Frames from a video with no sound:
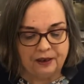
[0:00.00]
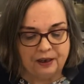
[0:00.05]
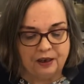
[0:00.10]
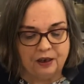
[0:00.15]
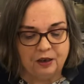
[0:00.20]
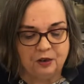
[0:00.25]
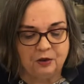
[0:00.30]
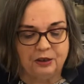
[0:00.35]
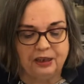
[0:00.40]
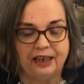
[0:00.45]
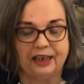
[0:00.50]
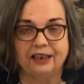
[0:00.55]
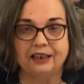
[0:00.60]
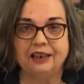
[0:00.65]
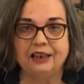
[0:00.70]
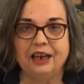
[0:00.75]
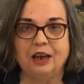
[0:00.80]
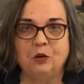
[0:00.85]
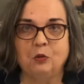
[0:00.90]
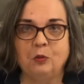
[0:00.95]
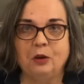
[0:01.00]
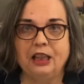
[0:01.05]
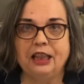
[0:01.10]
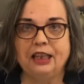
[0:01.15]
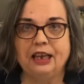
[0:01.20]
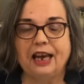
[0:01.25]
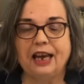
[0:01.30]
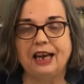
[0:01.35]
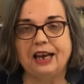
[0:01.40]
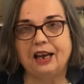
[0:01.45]
Okay, now when the
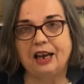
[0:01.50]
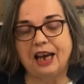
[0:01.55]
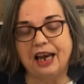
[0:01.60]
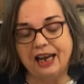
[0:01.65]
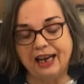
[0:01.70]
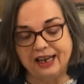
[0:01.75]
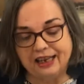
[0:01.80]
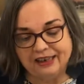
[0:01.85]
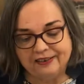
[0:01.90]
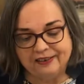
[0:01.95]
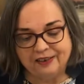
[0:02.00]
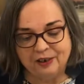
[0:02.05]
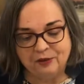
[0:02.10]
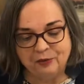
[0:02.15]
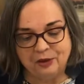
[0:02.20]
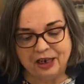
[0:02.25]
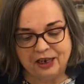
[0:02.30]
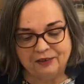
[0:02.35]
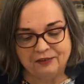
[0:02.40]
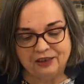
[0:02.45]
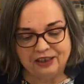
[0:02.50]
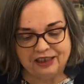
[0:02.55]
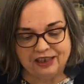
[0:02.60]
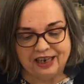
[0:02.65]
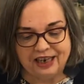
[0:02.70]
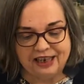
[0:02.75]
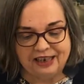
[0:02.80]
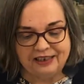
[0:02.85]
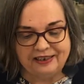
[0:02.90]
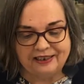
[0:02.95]
ice arrived at the
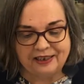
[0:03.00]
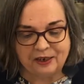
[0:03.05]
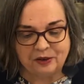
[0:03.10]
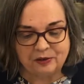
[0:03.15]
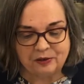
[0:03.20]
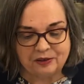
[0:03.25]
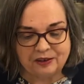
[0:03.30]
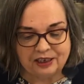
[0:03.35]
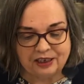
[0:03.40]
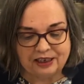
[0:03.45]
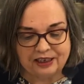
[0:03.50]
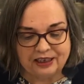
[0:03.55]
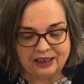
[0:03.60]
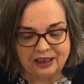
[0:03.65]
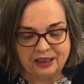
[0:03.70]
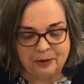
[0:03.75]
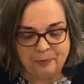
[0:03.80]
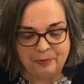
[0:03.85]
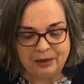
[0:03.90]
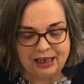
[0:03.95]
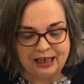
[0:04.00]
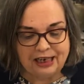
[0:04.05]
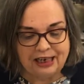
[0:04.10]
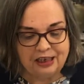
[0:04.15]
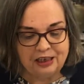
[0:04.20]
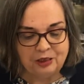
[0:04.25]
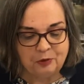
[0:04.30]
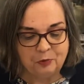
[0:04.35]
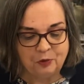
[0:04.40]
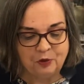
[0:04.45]
ice house, then the men had
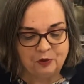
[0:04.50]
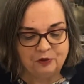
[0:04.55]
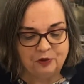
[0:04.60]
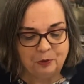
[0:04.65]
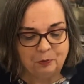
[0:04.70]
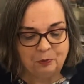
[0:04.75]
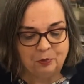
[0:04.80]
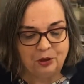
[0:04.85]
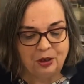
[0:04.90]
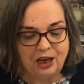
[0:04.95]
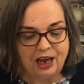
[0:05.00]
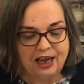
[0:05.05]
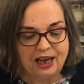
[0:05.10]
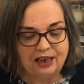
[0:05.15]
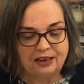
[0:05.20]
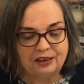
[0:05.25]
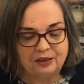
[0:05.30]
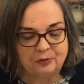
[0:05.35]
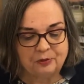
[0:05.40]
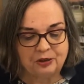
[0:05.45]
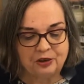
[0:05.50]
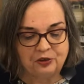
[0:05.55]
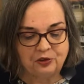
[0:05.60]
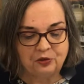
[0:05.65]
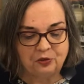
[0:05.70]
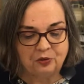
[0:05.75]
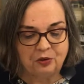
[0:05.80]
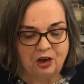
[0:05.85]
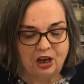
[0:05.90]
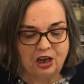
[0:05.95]
to move the blocks with
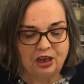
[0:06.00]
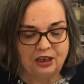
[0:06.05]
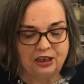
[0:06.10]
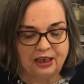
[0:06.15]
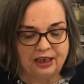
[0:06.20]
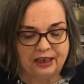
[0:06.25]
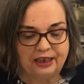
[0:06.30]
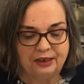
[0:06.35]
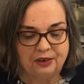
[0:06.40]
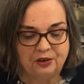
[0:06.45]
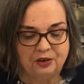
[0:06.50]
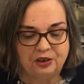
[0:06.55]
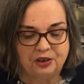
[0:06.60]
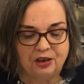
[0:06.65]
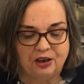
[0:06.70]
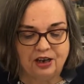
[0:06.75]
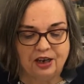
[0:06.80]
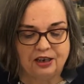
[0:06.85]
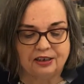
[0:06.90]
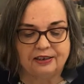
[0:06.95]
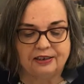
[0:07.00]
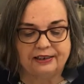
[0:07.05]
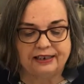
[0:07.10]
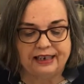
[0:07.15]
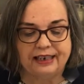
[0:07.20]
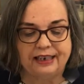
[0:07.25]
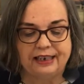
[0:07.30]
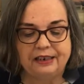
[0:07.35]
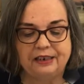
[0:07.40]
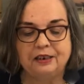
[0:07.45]
strong iron tongs
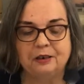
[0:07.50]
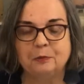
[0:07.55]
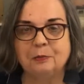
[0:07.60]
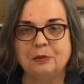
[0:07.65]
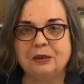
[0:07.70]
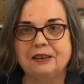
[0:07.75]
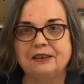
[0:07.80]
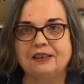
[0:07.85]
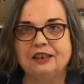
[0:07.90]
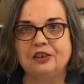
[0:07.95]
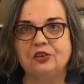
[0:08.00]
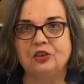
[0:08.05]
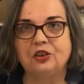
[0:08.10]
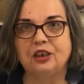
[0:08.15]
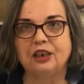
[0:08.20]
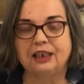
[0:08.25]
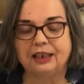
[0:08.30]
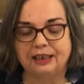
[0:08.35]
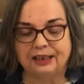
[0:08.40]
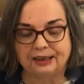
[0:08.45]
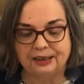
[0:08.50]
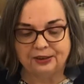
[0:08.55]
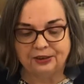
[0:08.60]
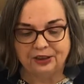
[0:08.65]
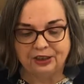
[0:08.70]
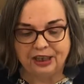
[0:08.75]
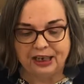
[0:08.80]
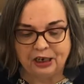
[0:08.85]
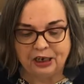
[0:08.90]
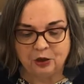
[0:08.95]
into position,
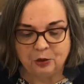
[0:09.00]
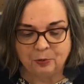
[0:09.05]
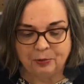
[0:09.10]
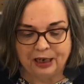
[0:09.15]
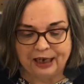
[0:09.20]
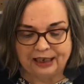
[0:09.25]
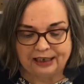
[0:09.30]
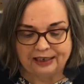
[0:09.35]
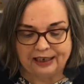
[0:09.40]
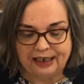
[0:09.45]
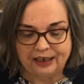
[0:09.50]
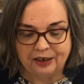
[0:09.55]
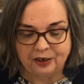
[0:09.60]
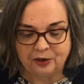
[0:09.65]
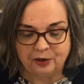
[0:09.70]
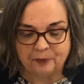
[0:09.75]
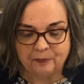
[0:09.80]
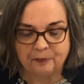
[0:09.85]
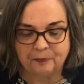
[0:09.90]
layer by layer.